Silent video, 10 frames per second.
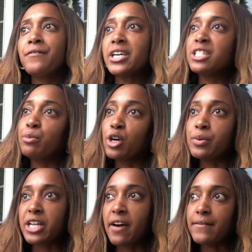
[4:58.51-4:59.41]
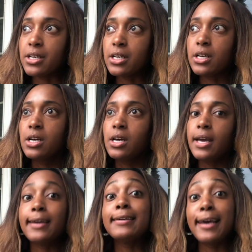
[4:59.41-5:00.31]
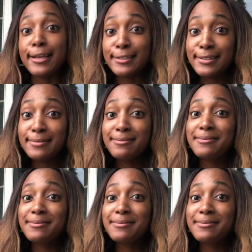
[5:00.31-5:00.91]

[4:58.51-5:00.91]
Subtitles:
Facebook or whatever, and yes,